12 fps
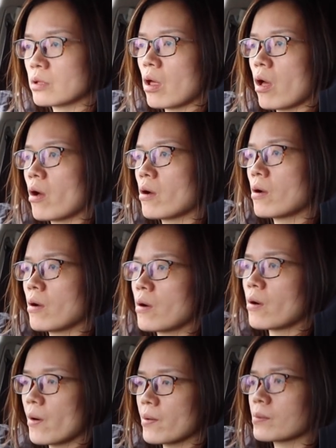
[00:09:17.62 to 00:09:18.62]
Are they the
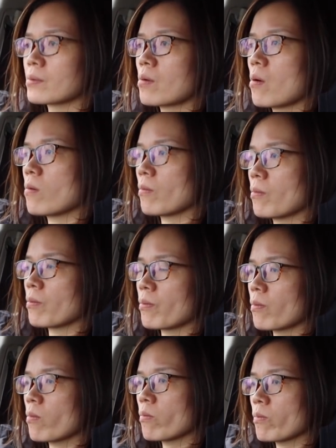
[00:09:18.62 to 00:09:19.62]
uh, medical
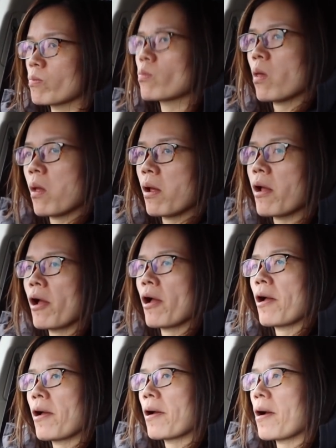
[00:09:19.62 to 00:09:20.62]
style masks, or are
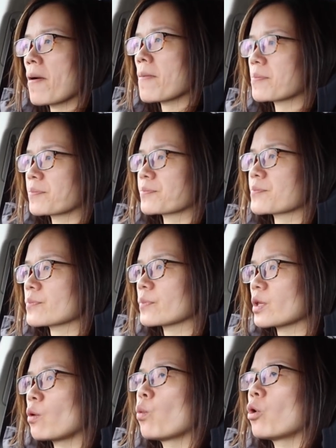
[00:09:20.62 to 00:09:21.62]
they the... Uh...
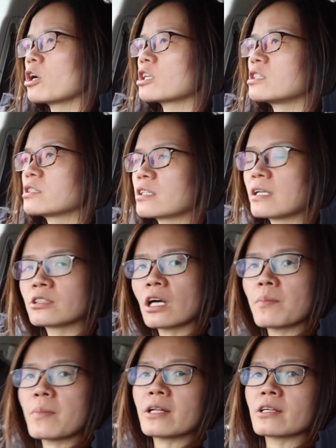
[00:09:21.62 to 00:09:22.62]
Workers are
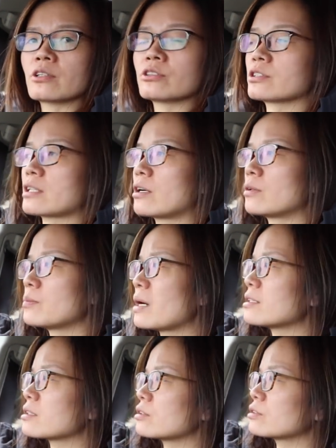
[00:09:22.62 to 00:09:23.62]
not medical style.
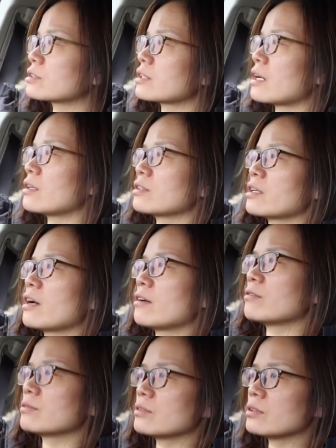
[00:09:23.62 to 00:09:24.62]
Medical style, they
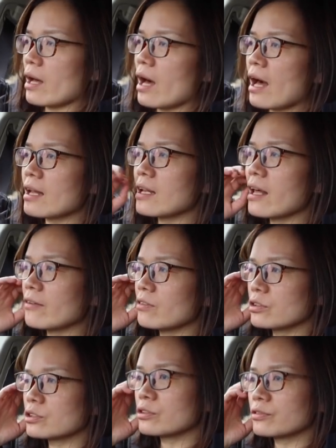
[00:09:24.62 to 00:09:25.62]
have high
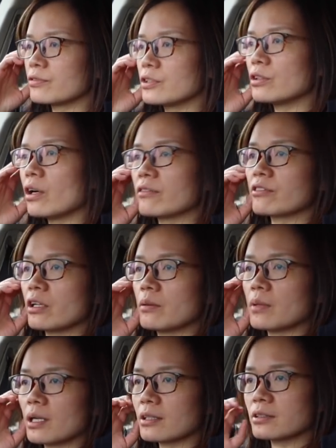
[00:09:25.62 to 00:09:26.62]
level, the few of
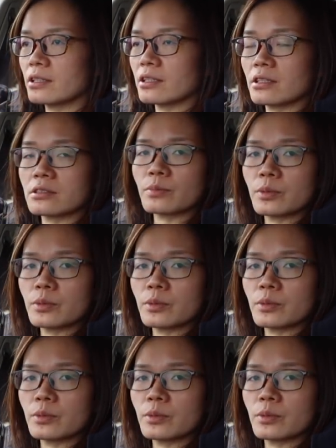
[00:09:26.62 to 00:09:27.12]
them, I think.